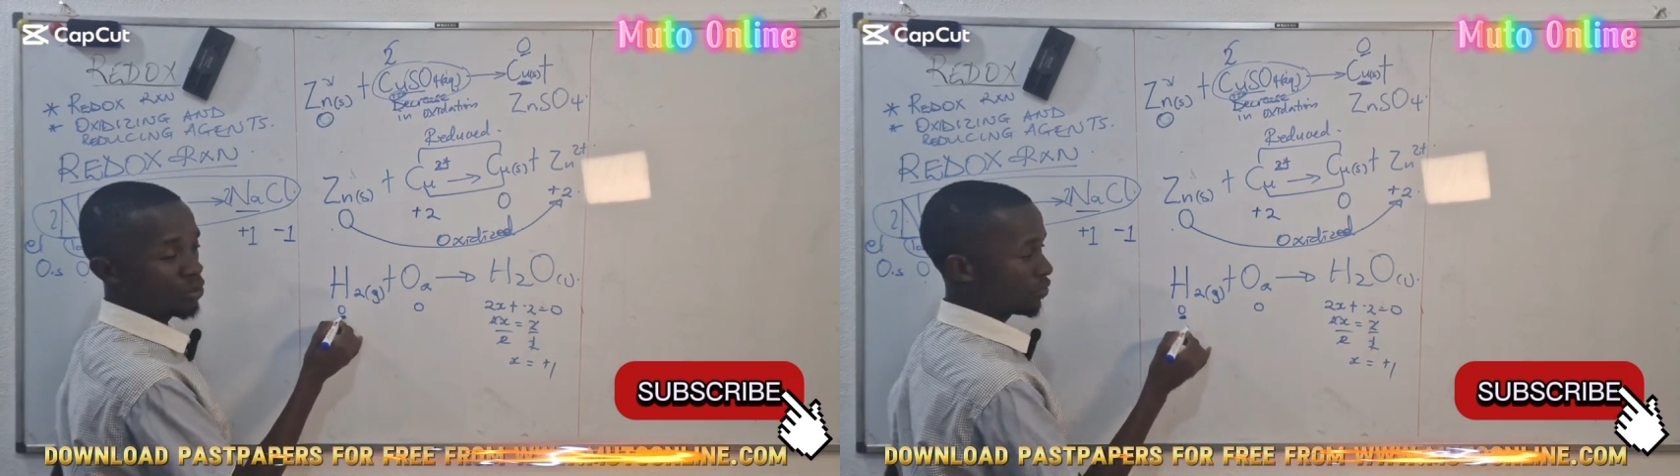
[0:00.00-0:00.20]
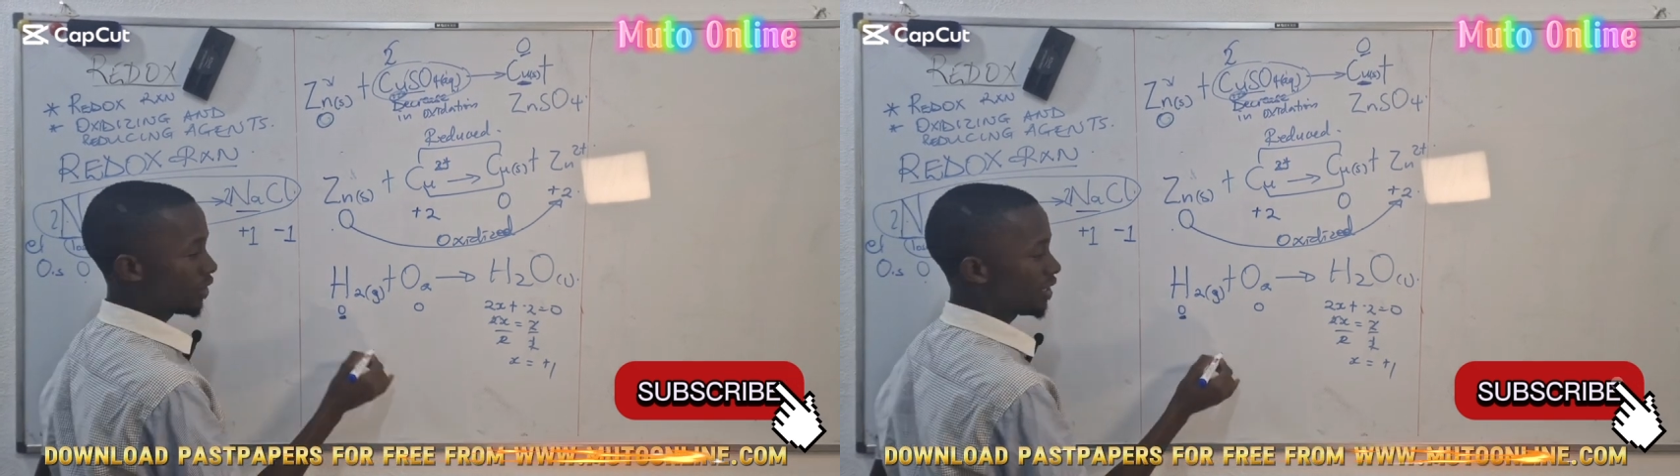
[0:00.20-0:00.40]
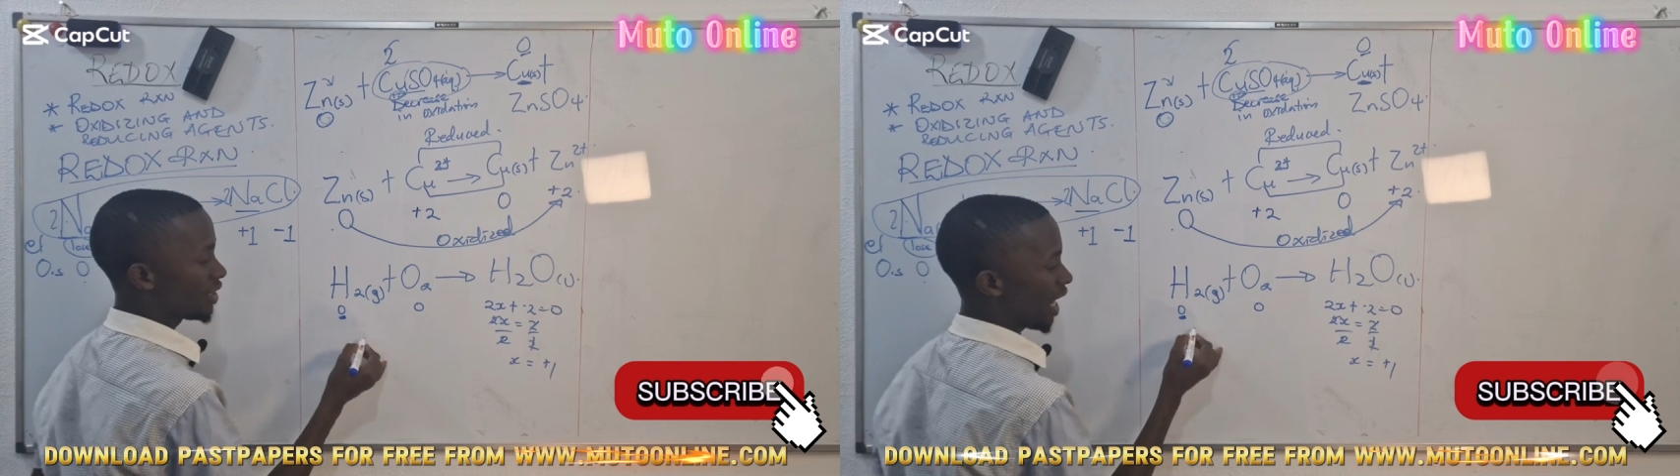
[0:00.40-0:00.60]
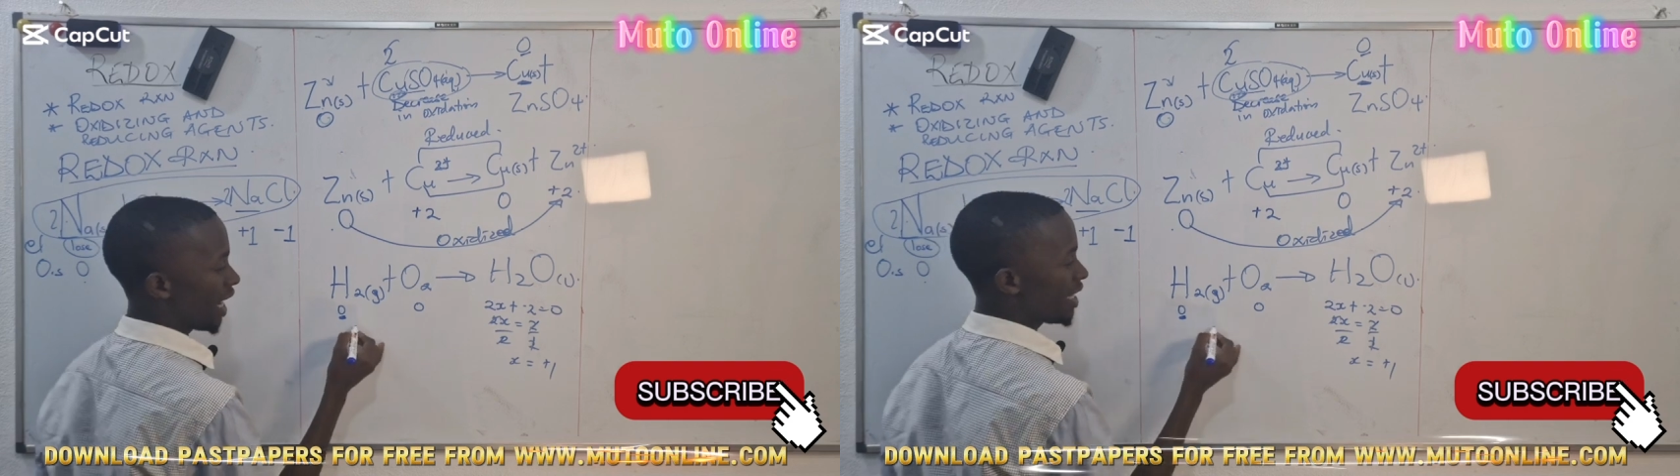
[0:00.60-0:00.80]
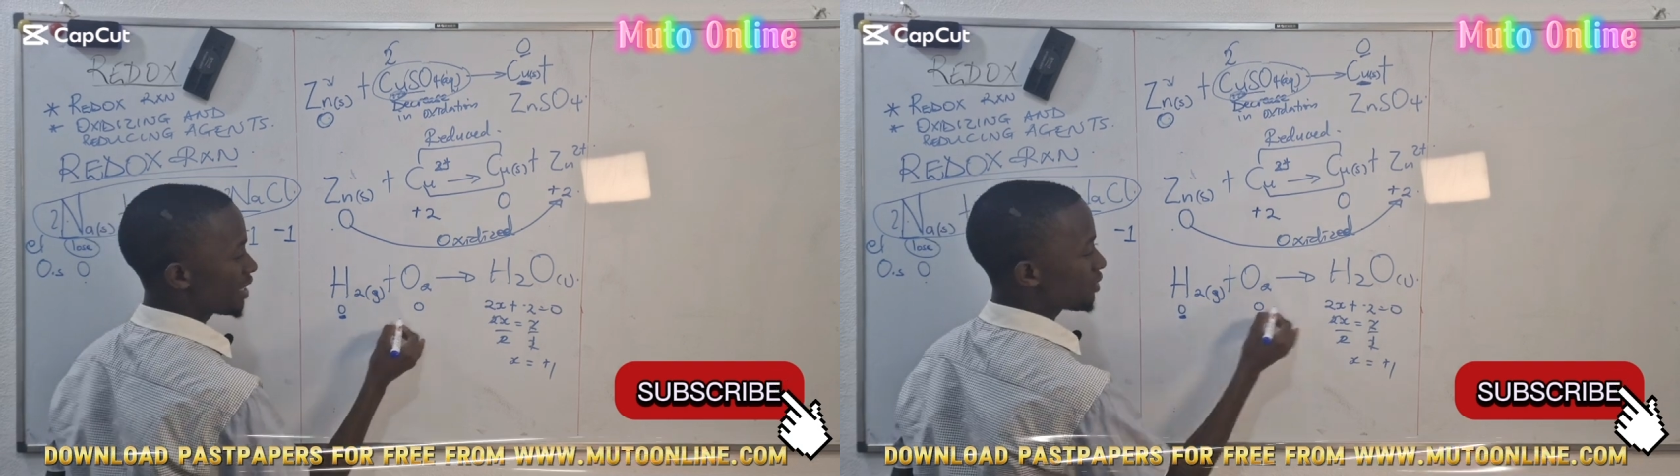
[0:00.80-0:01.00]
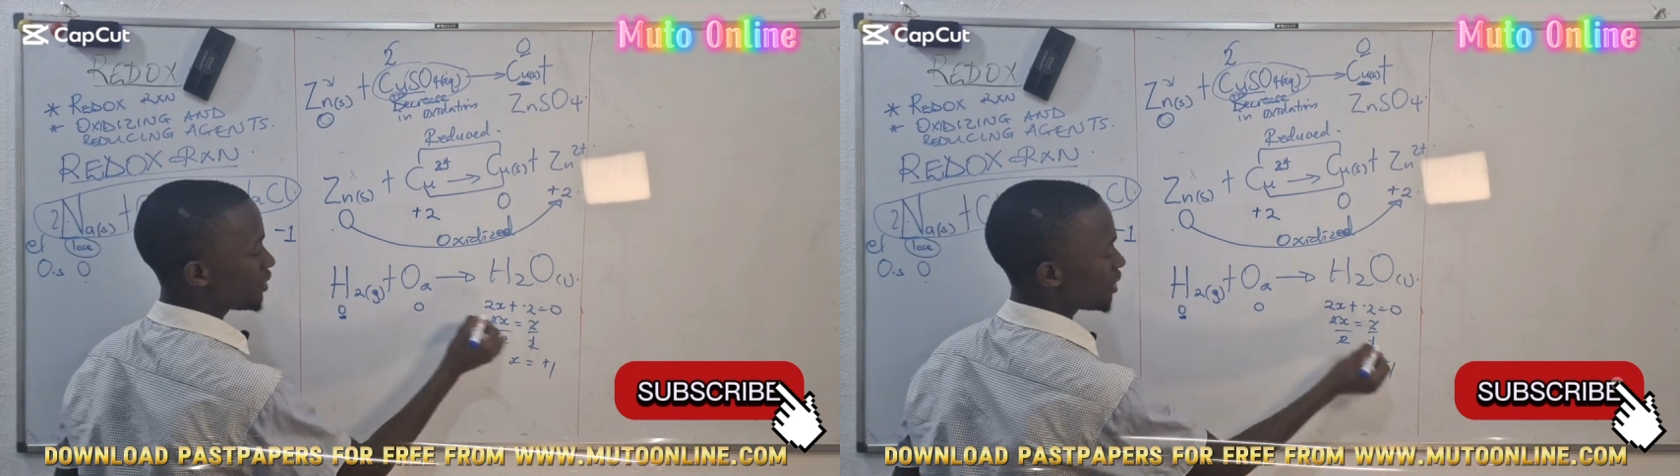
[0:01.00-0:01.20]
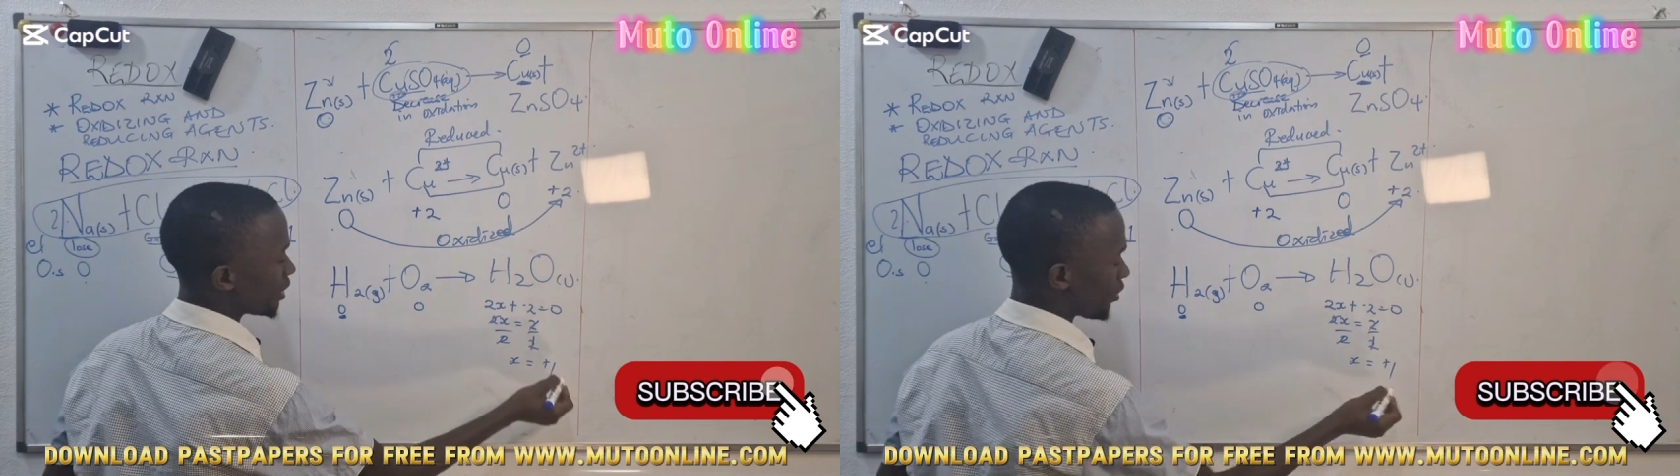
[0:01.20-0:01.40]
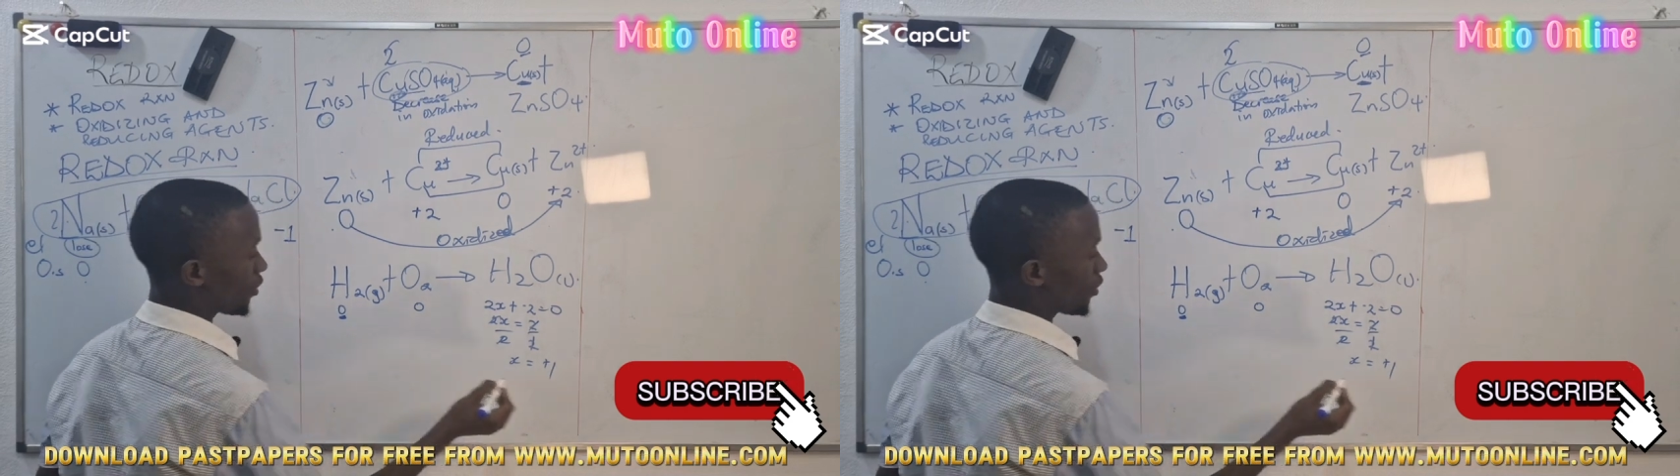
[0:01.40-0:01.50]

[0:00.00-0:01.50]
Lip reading: So there is an increase in